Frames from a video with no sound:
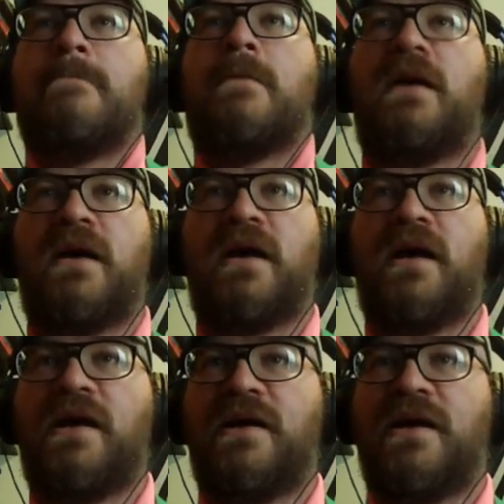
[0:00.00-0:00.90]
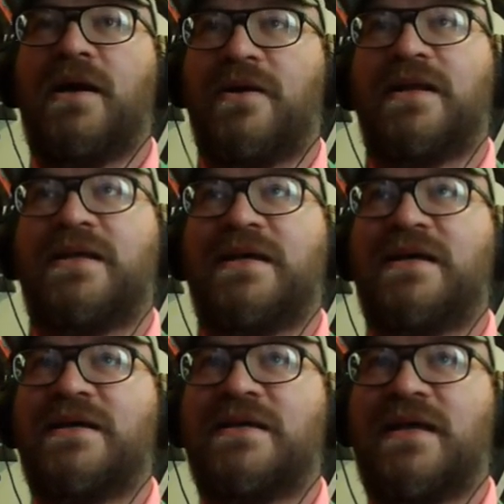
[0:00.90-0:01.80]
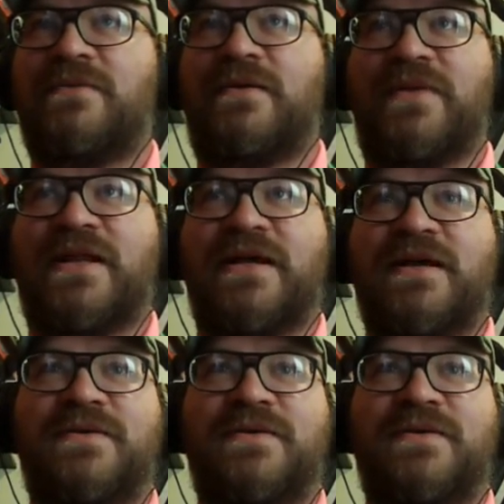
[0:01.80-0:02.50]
all right, come on, Billy.